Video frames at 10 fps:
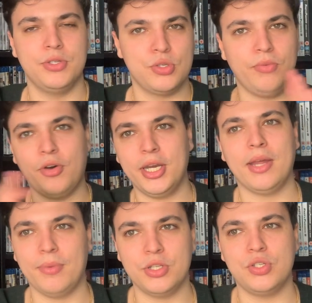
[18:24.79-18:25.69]
So we finally
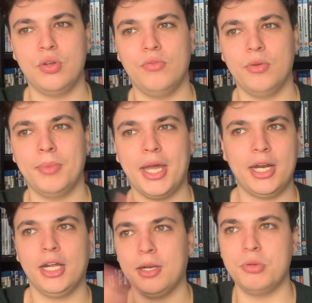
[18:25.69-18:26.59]
get rid of two of them, and
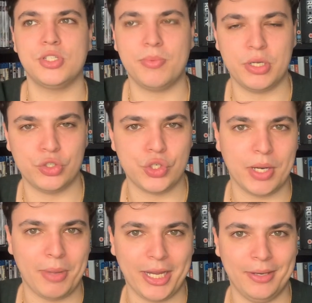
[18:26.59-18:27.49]
then I'm going to put someone else
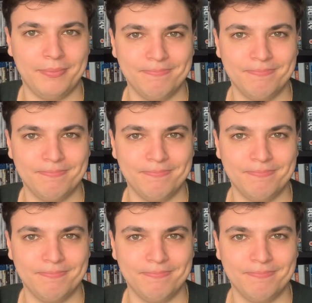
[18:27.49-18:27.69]
straight back in.